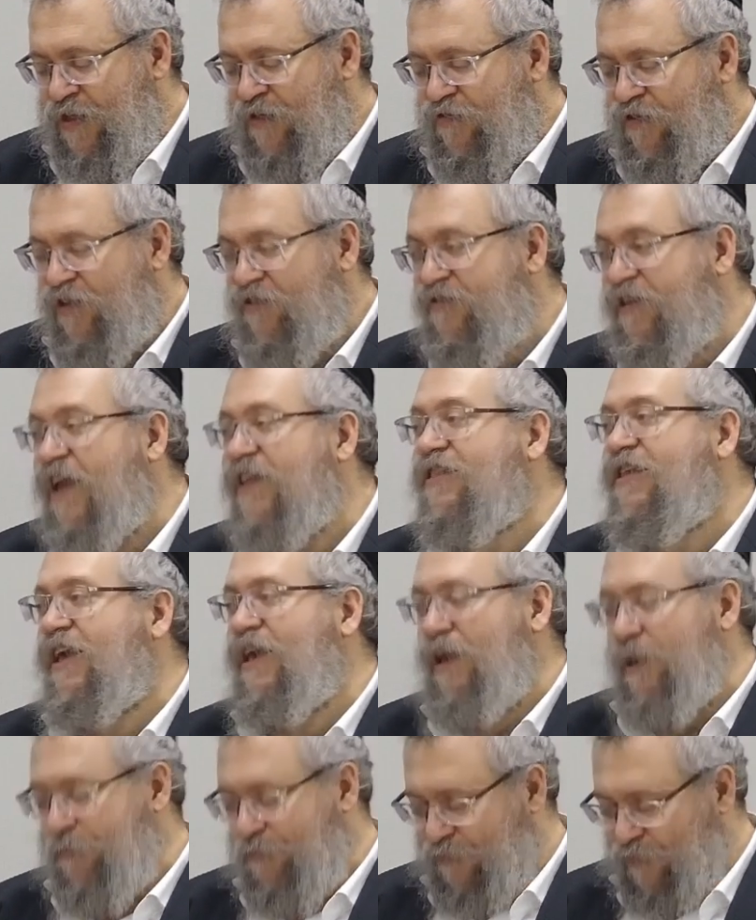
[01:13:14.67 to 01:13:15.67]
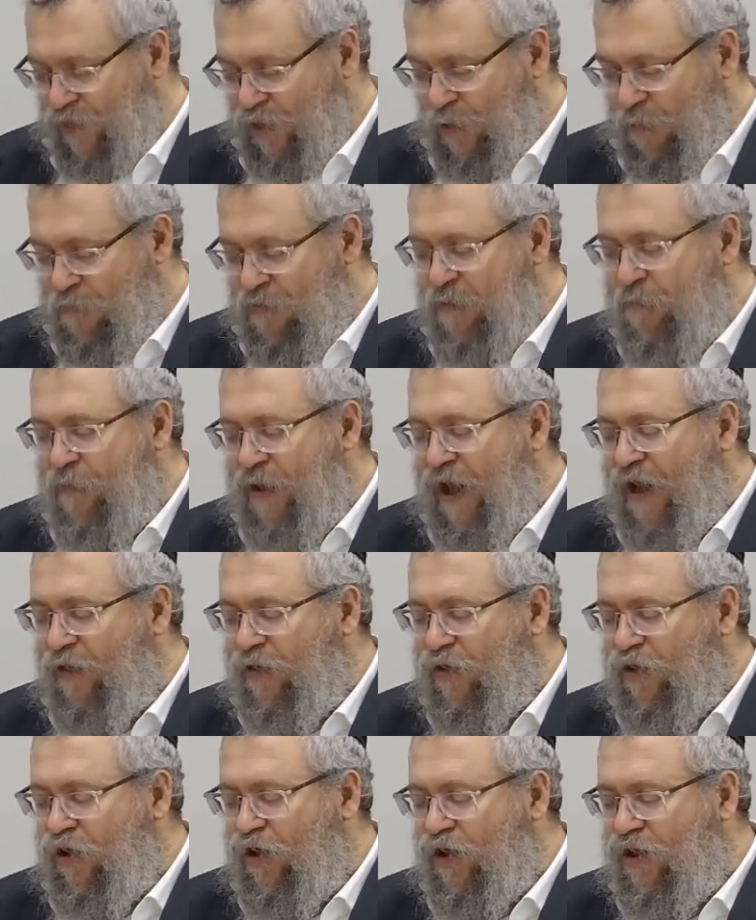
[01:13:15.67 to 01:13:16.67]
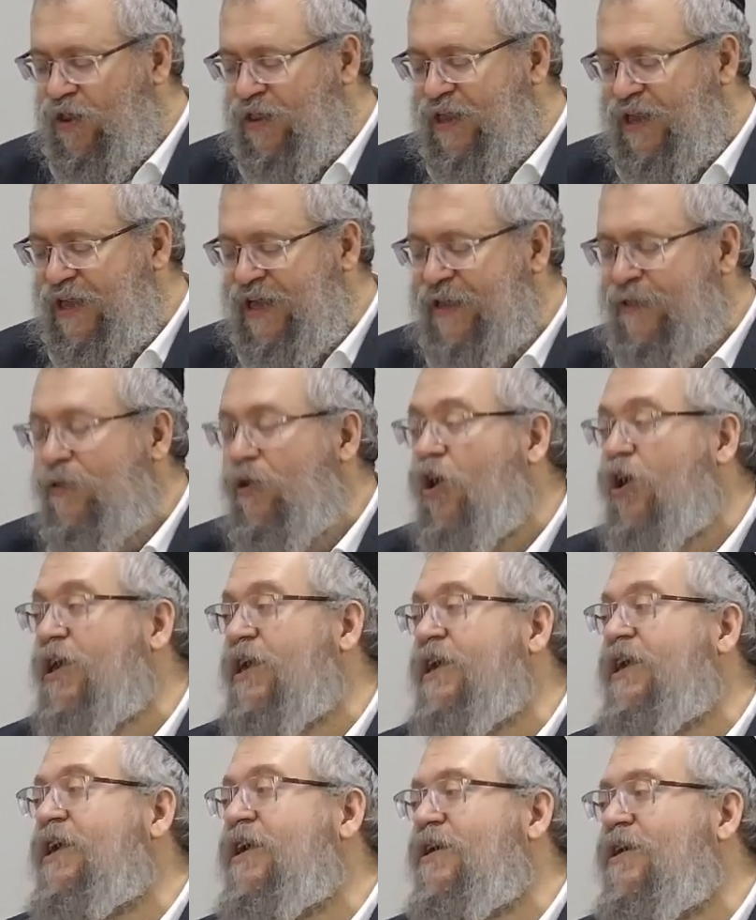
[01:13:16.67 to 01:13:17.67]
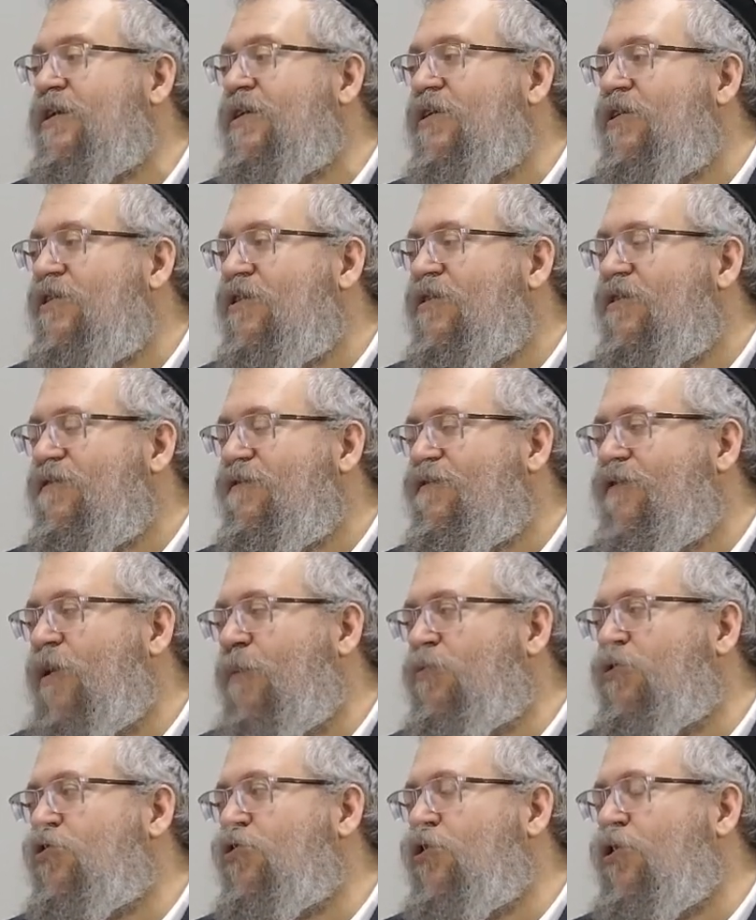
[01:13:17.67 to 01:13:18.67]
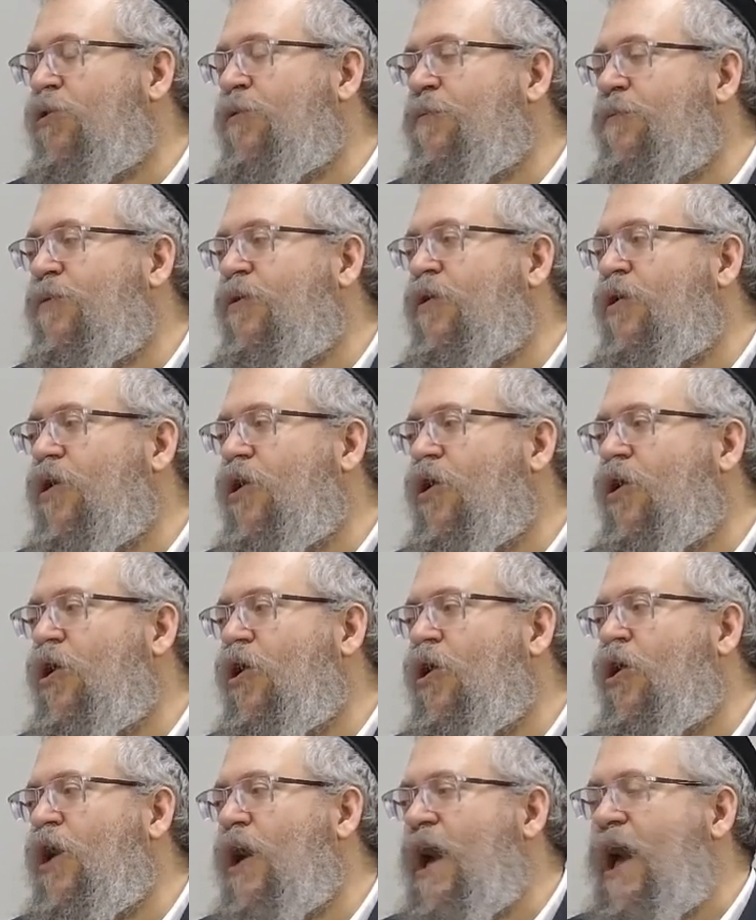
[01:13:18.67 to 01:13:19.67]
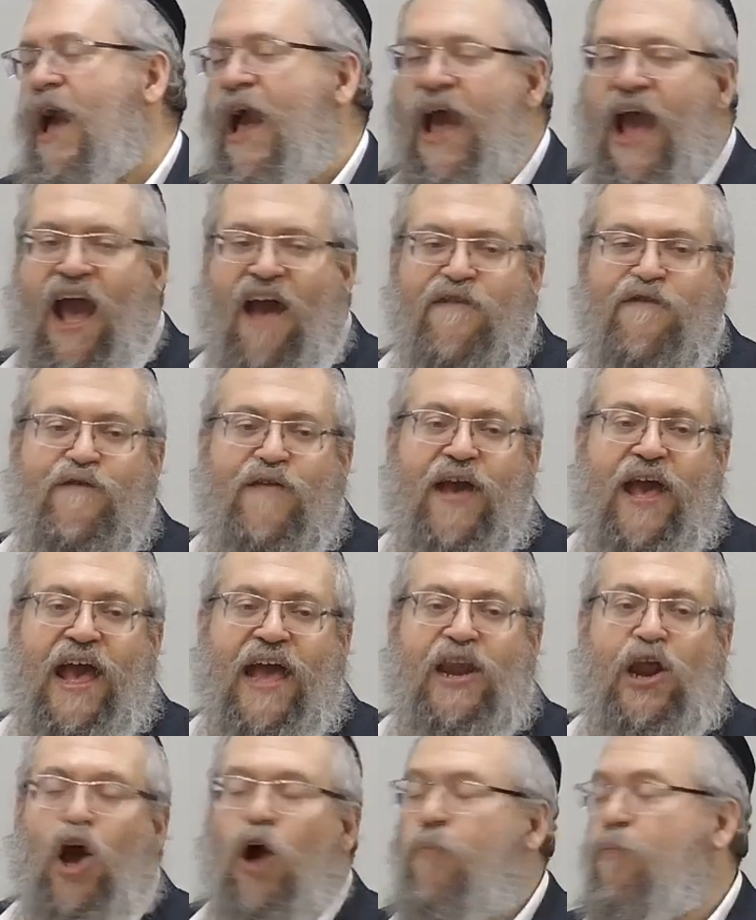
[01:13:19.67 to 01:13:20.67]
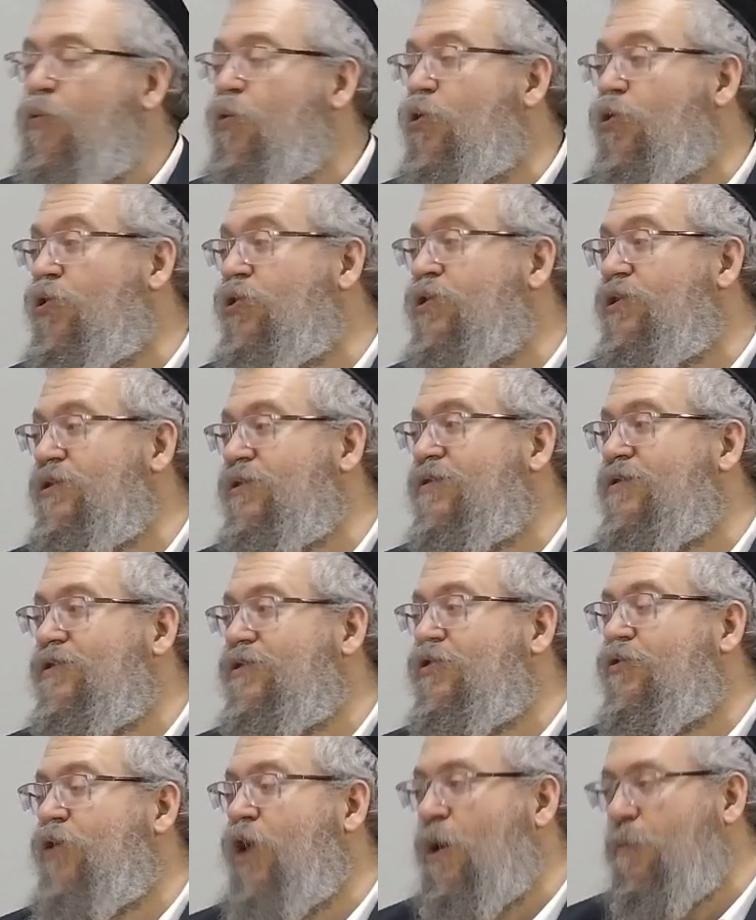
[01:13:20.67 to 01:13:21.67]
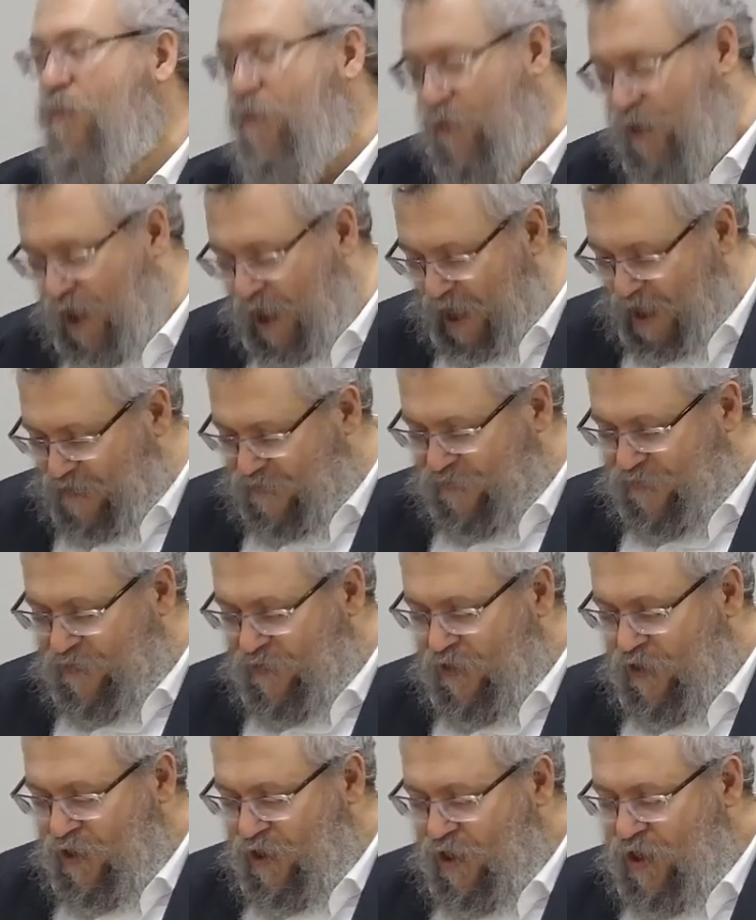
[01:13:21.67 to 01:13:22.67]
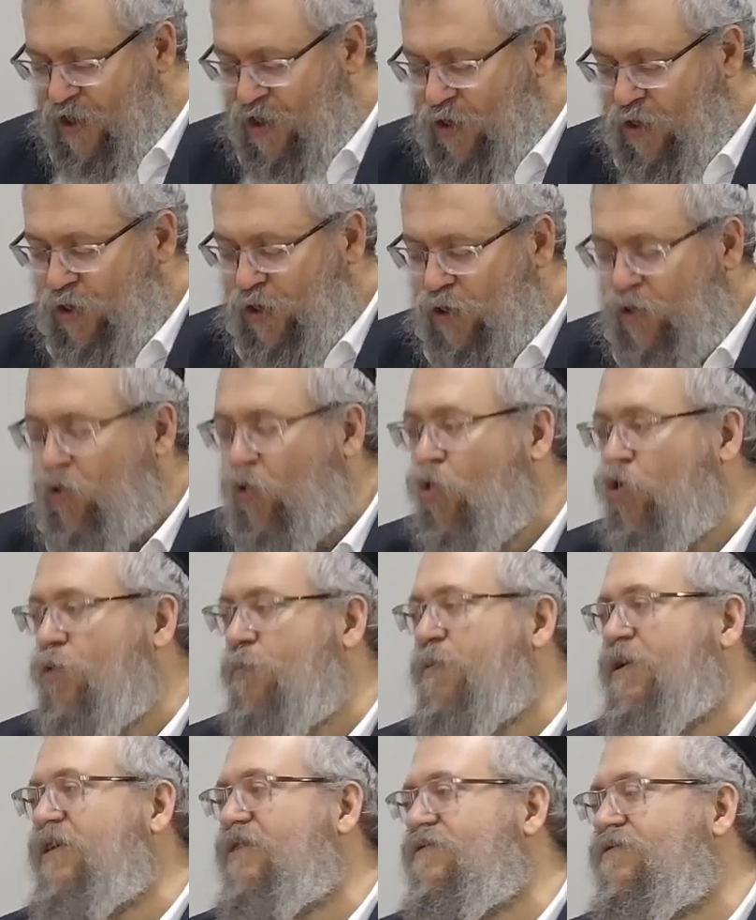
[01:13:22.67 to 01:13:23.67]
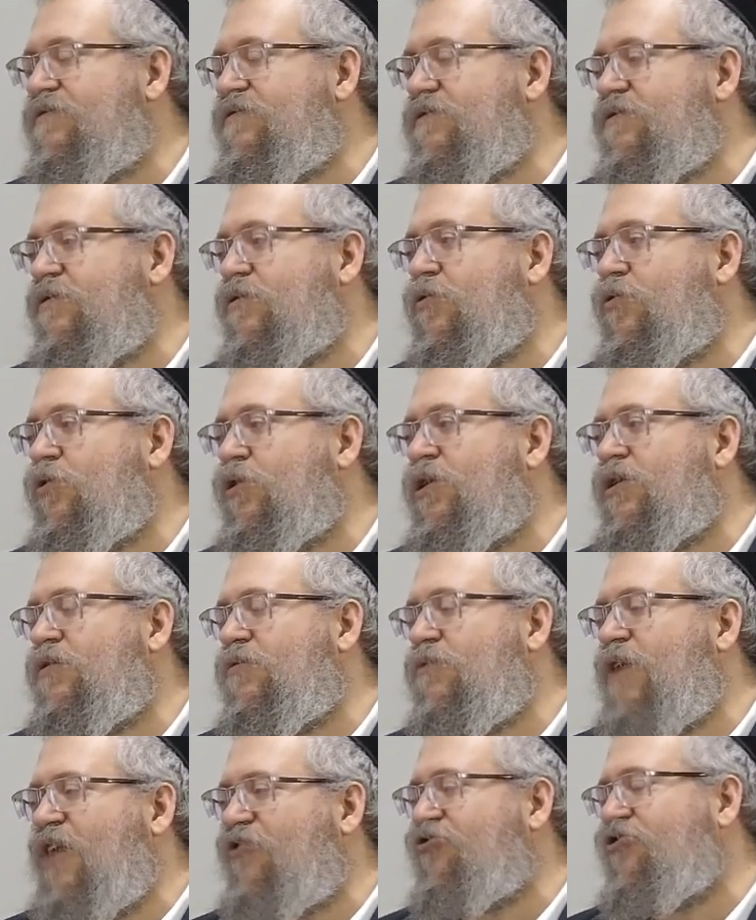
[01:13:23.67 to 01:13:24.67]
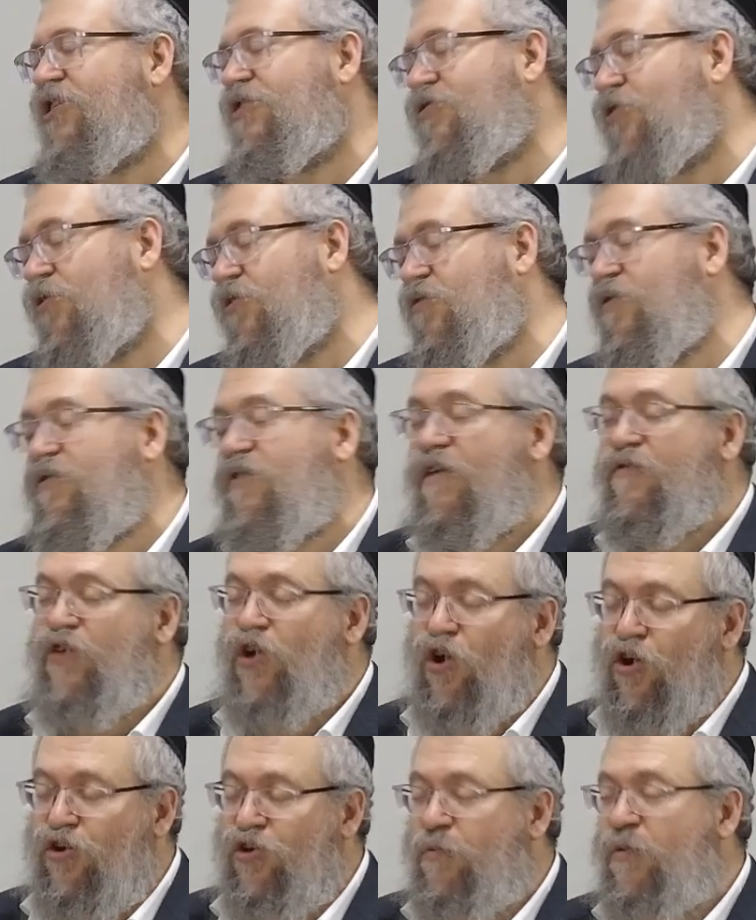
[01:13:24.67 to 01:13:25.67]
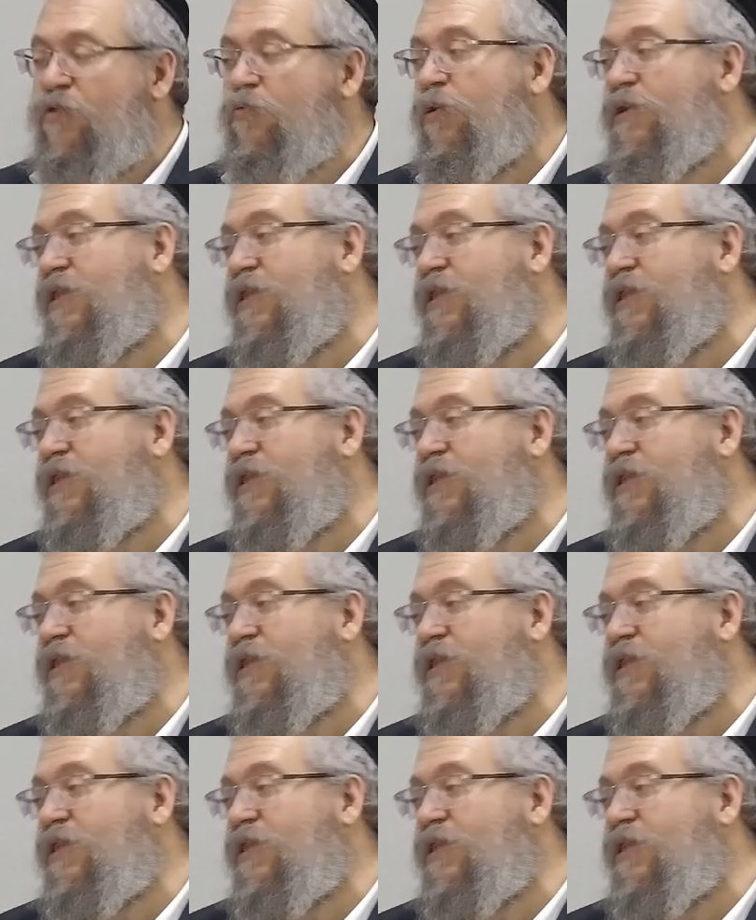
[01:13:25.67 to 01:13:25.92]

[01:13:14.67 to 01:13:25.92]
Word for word: Yeah, but that itself is an indication that there is a higher place where there is a higher truth, and there is a lower place that's governed by other things. And he was trying to say it's governed.